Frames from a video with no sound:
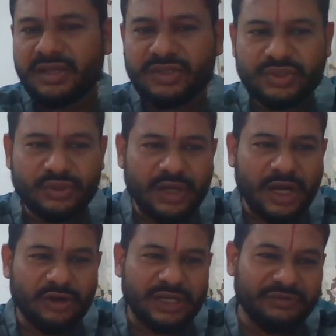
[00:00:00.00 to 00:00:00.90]
so
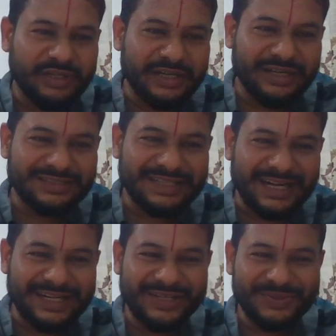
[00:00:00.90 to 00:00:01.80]
how convenient is
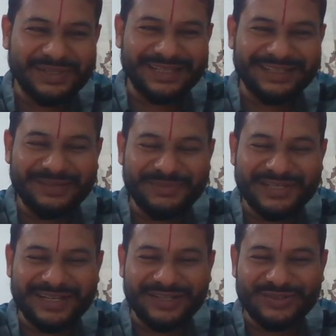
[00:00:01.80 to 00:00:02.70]
that? You can
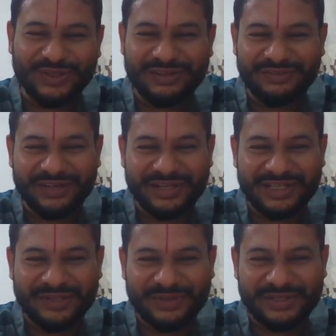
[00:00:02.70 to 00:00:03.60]
immediately solve
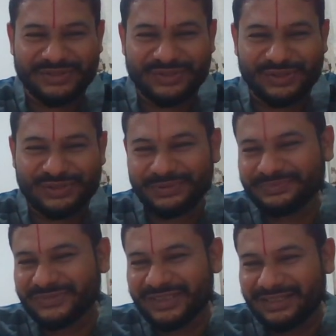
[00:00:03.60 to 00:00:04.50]
differential equations also,
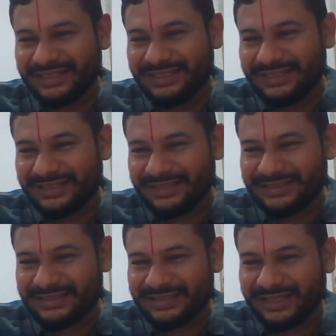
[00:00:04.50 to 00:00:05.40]

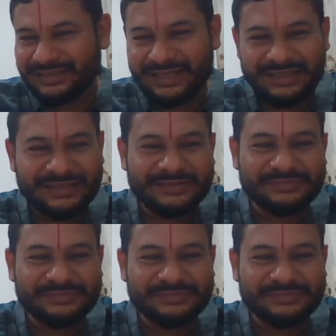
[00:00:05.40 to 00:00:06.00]
just like that.